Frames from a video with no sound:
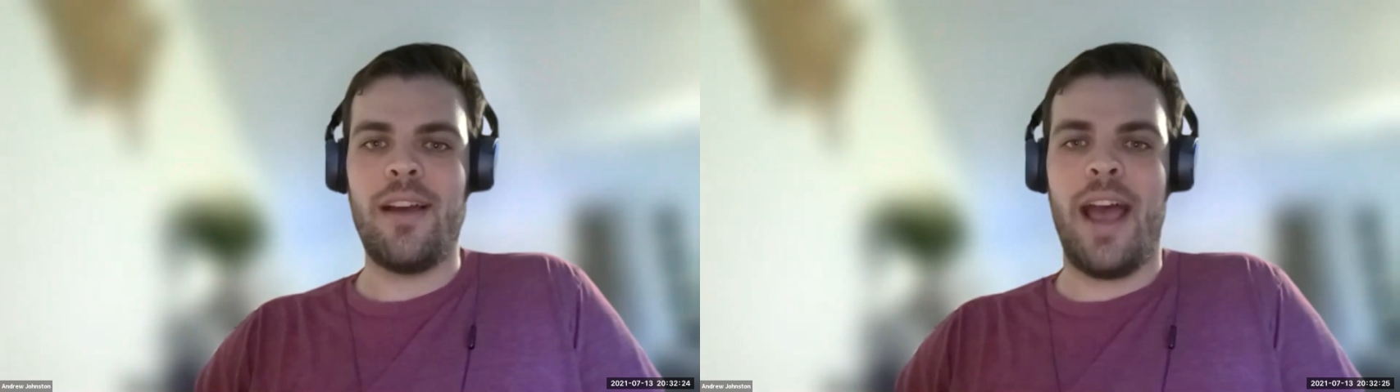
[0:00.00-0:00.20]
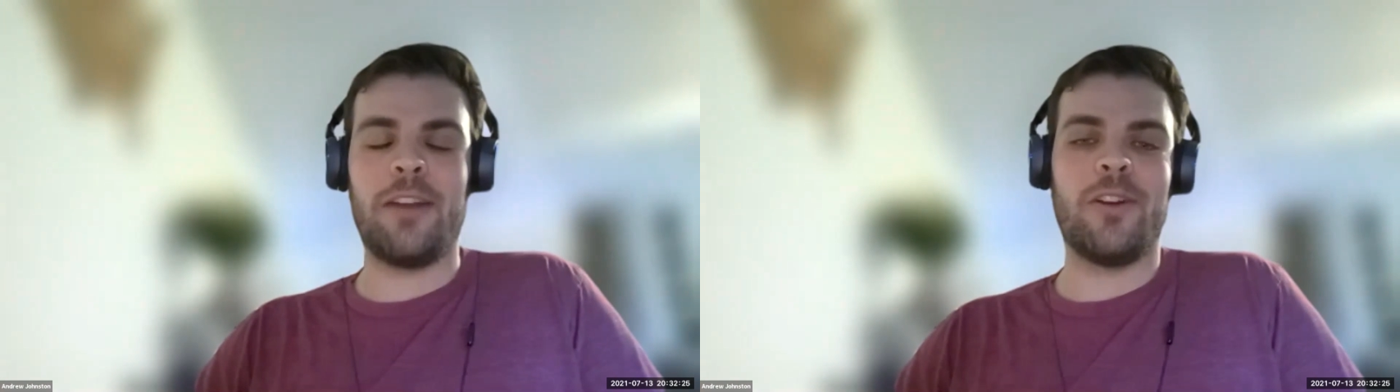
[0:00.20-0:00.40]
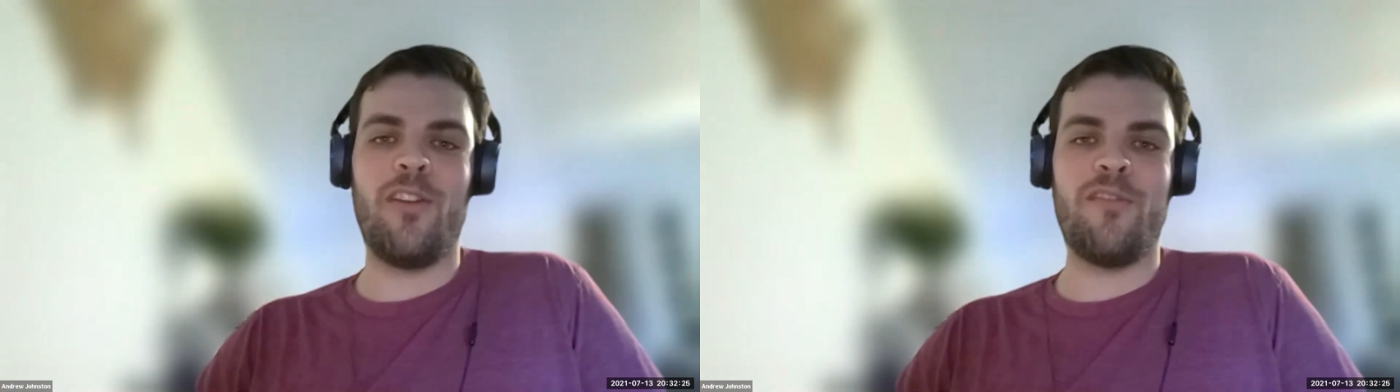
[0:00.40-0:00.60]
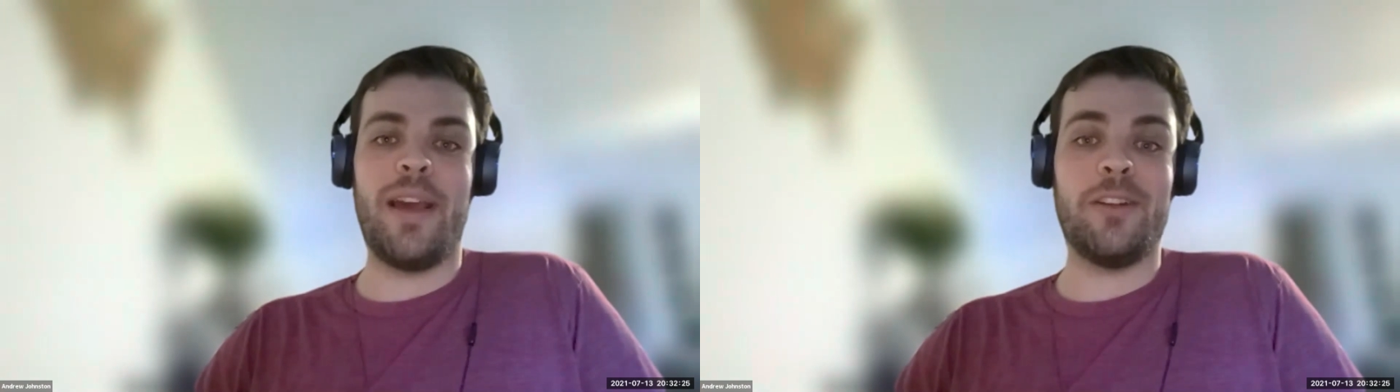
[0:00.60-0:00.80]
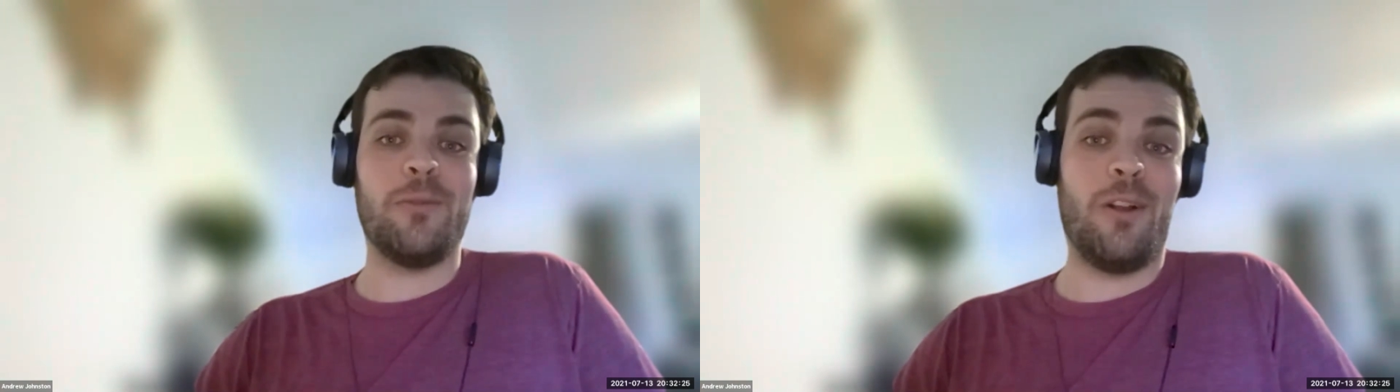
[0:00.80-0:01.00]
I don't know if
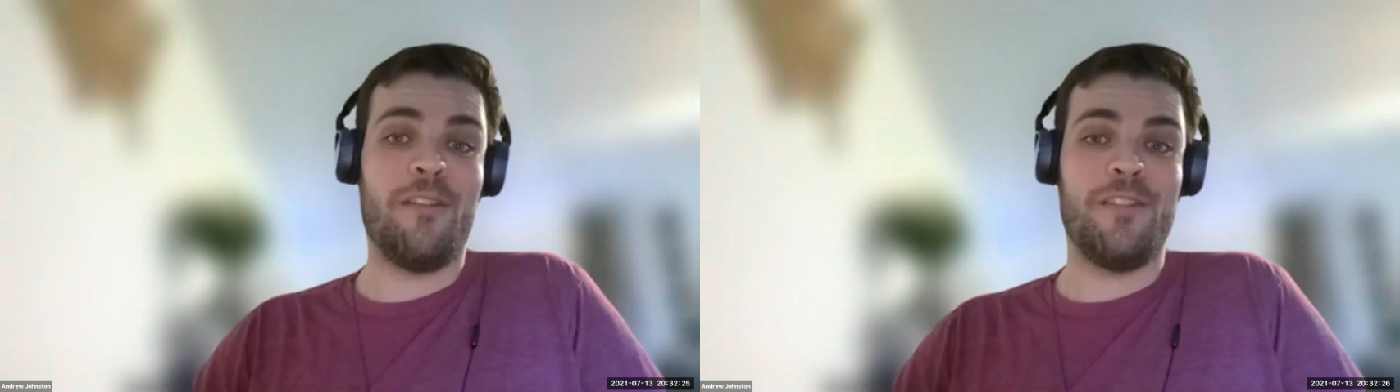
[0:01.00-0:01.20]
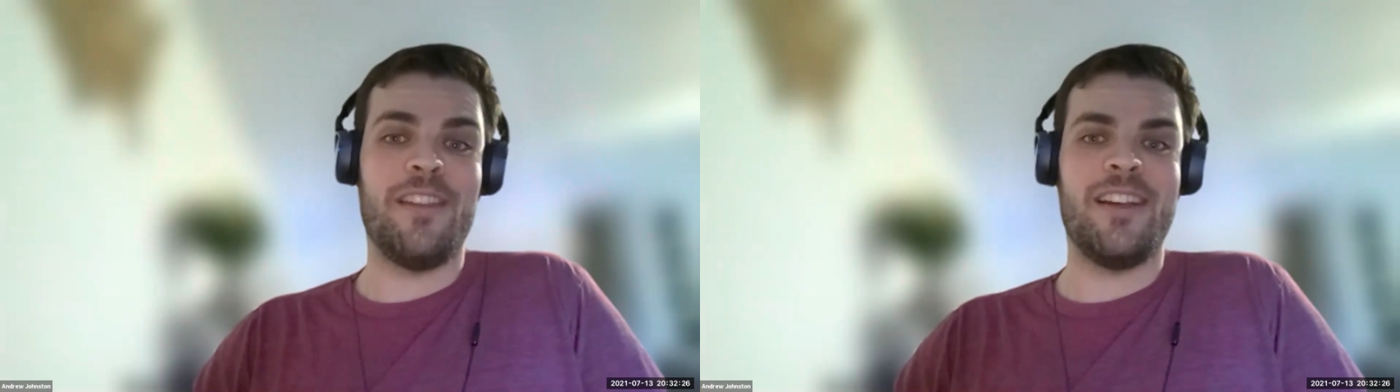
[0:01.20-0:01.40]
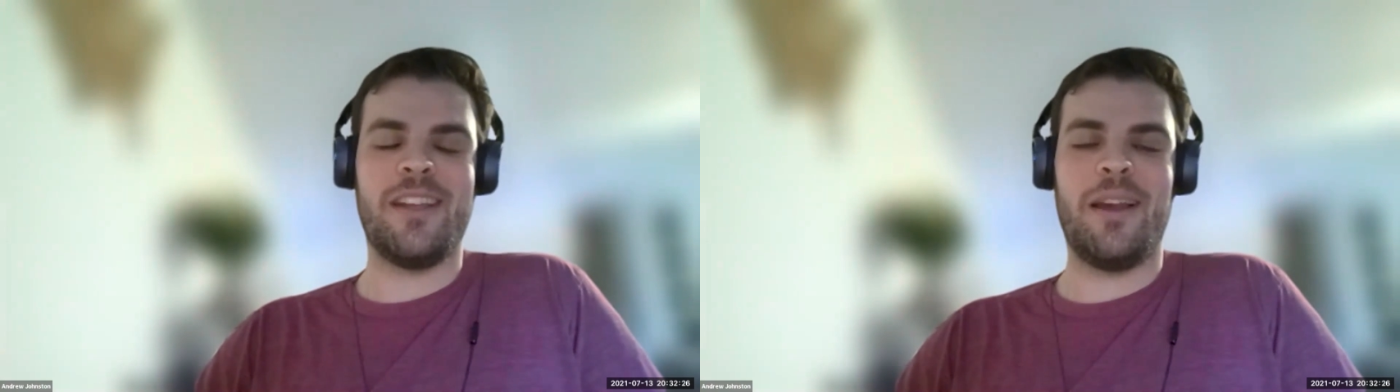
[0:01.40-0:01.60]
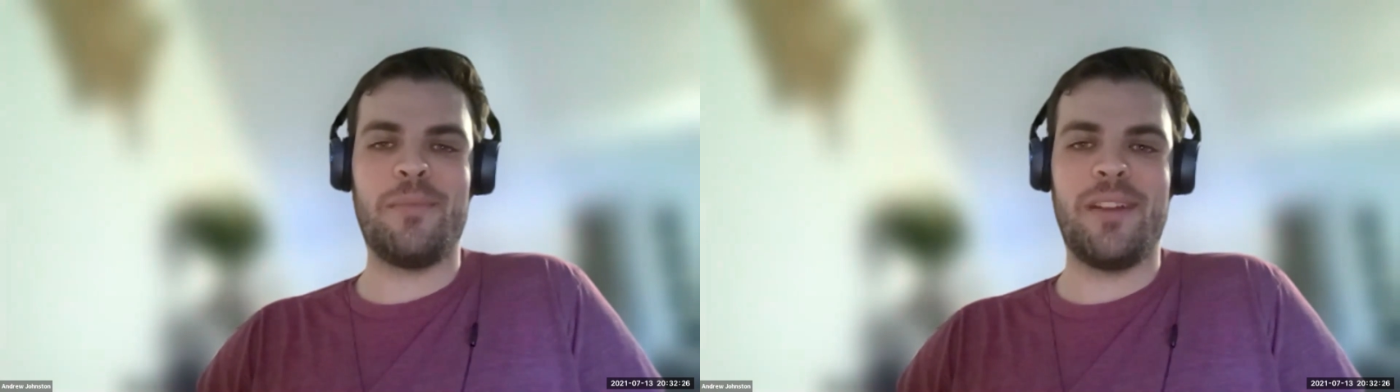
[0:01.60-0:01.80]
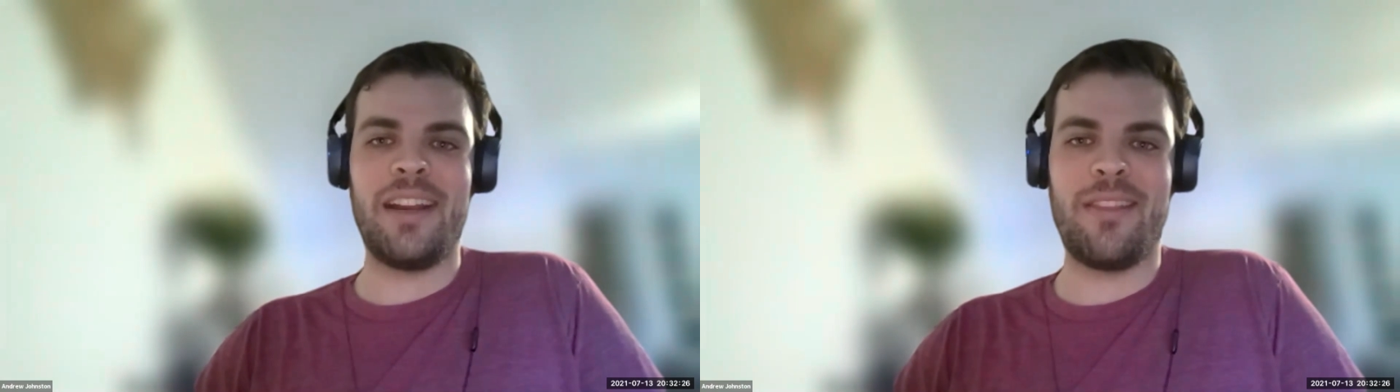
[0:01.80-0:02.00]
Michael will offer this, so
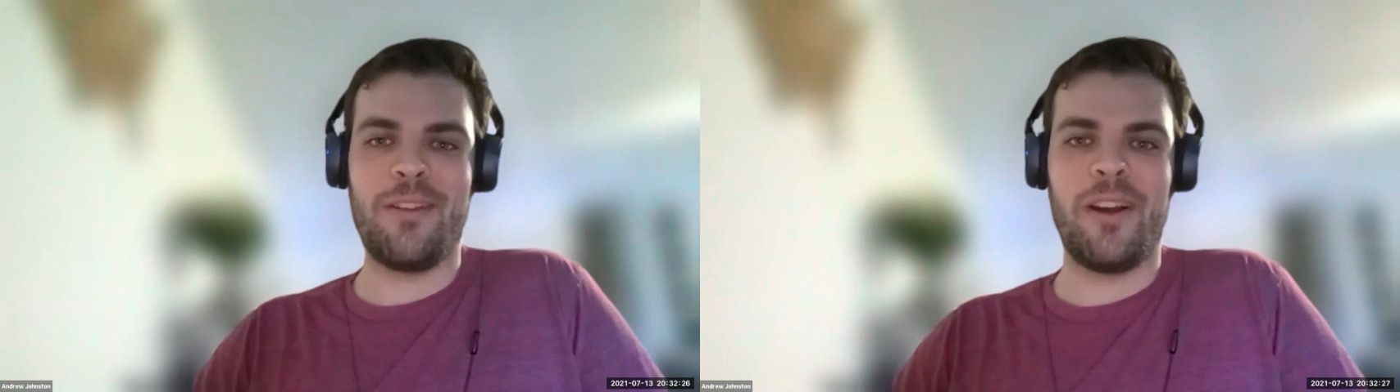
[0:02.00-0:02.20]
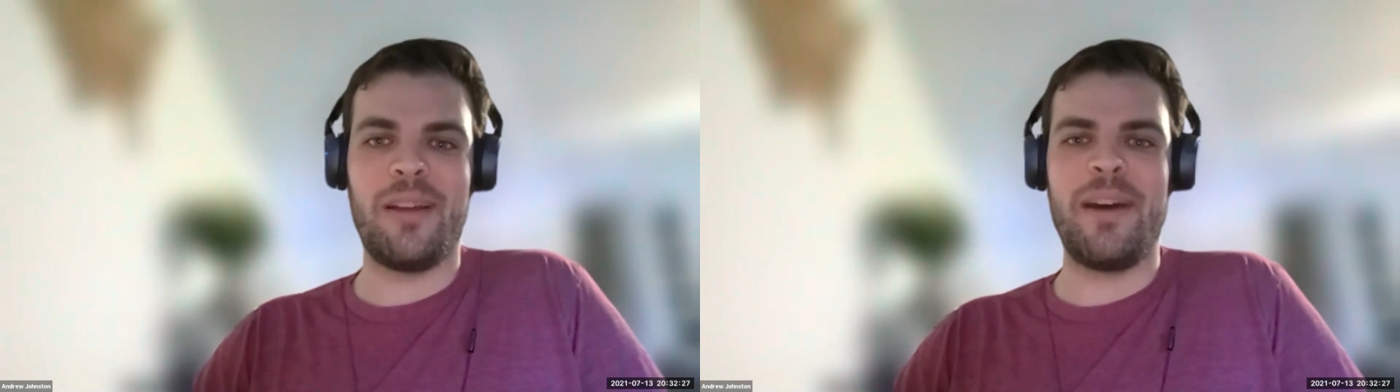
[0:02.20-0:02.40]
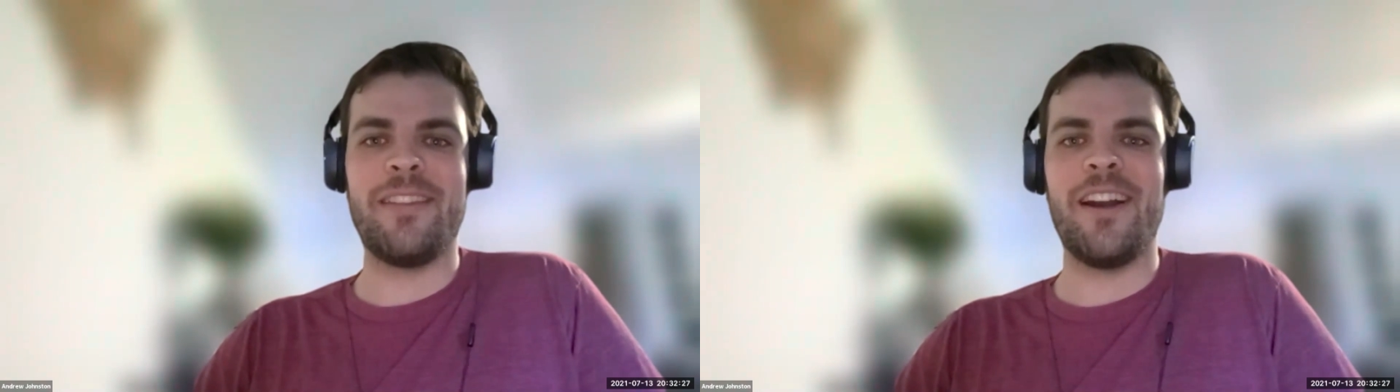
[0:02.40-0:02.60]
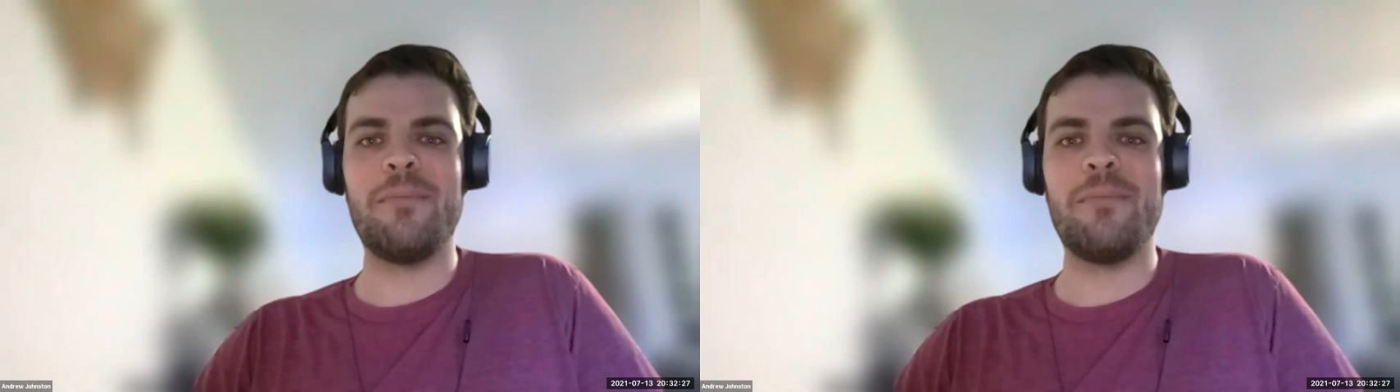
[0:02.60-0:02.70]
I'm kind of throwing him out there,